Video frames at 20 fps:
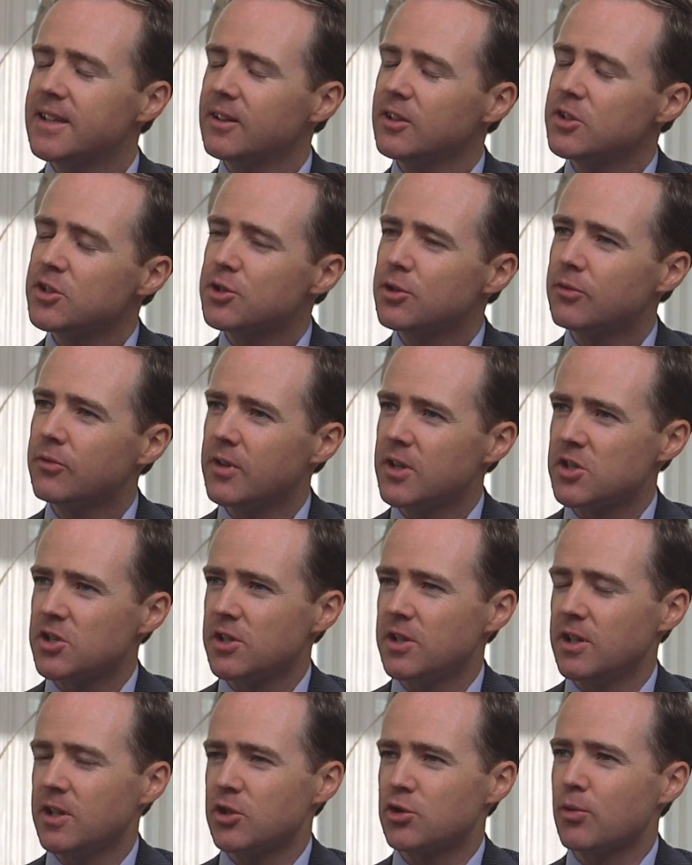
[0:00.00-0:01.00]
Tell us your
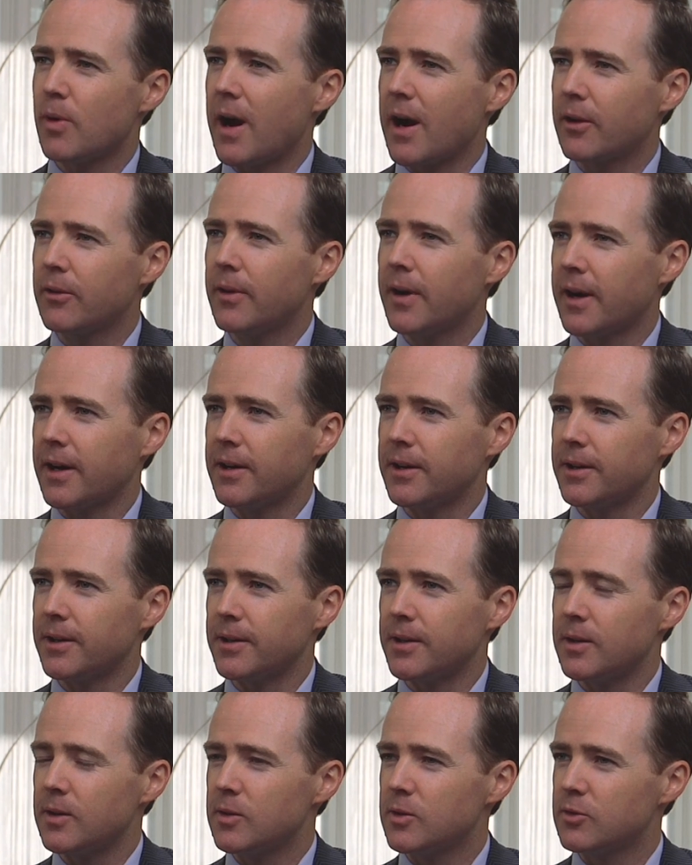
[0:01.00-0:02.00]
vision and track
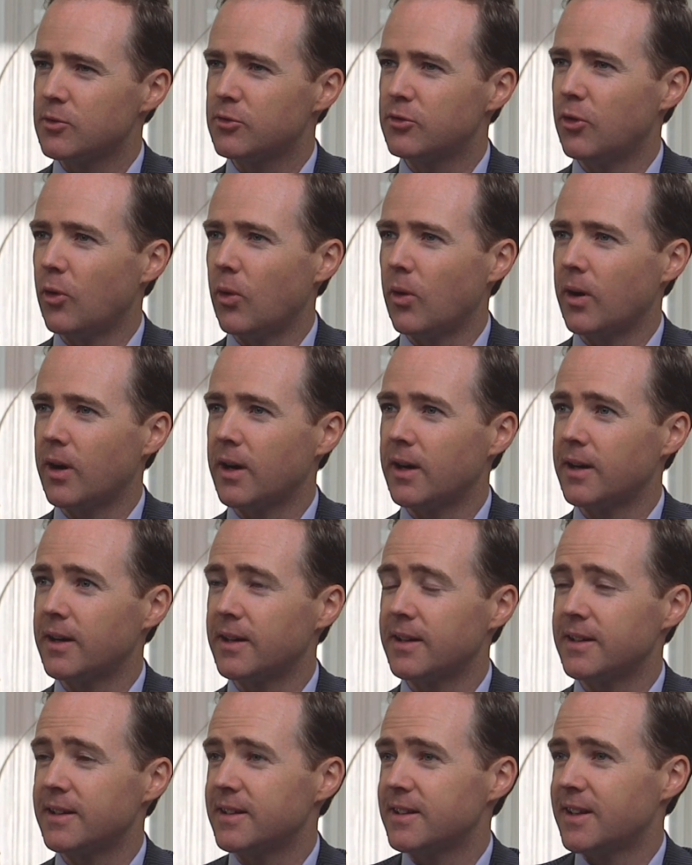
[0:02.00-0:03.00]
record
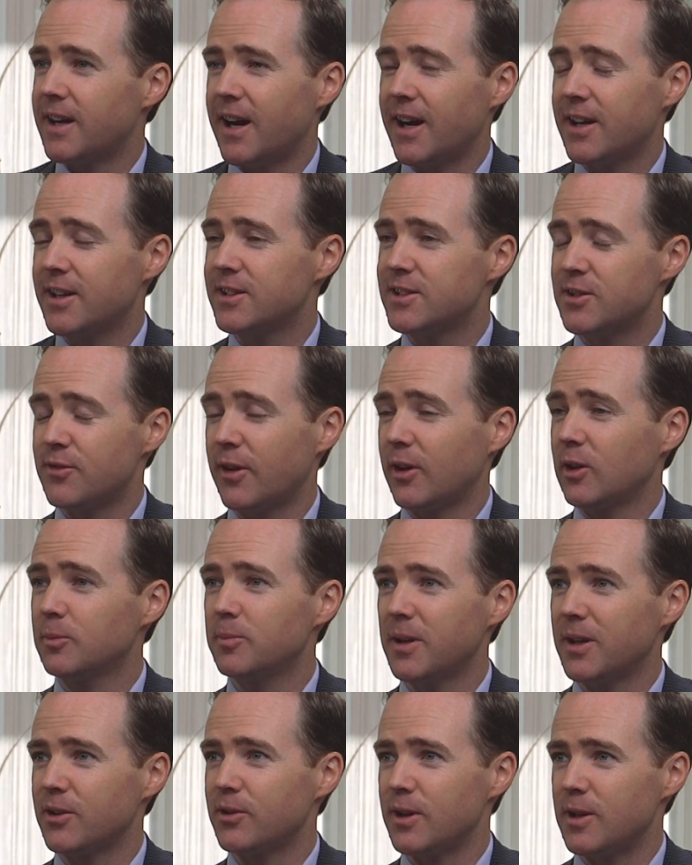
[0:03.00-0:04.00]
for
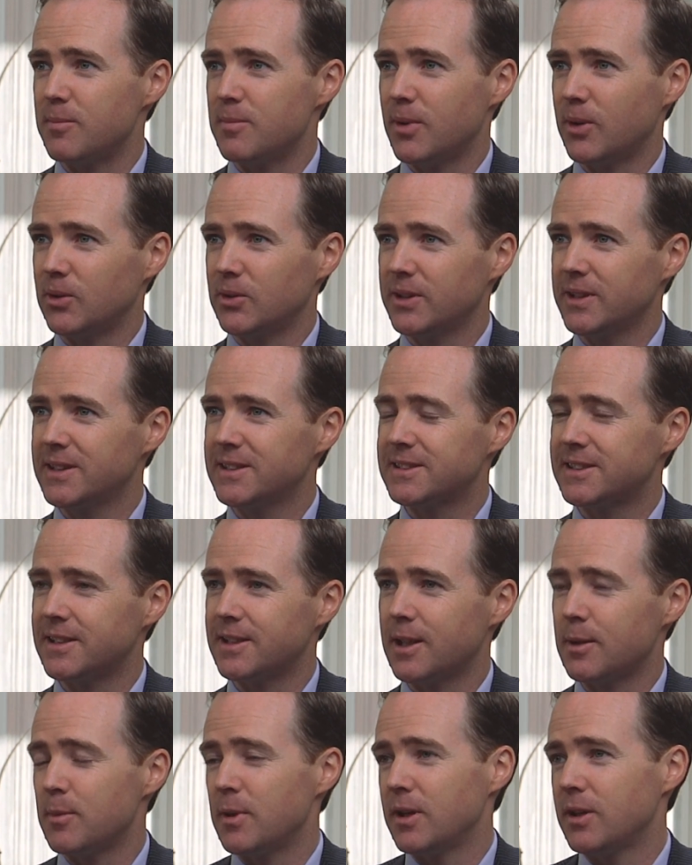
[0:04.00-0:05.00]
developing green buildings.
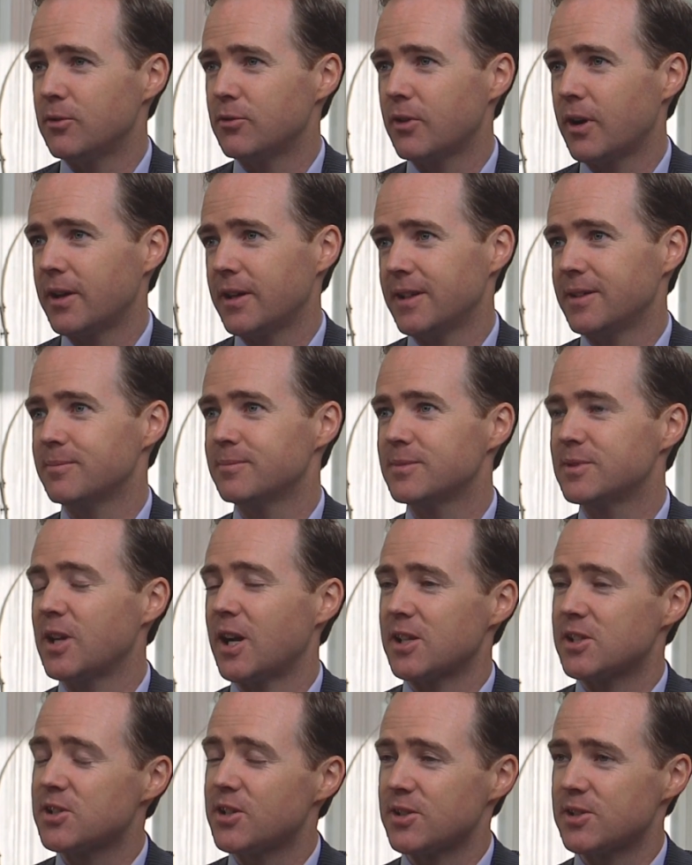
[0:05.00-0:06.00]
And I mean, you've already
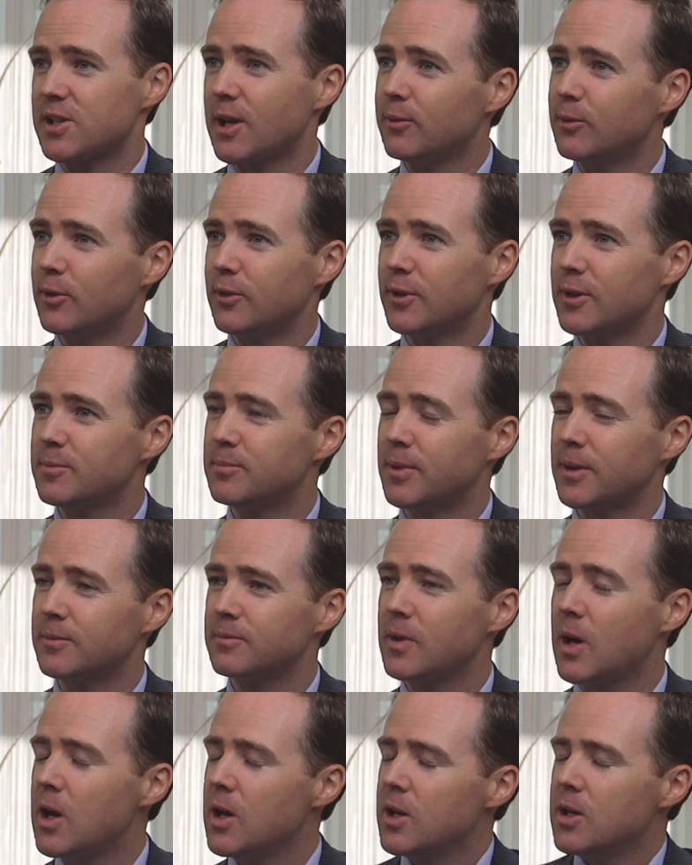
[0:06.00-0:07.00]
touched on some of it, but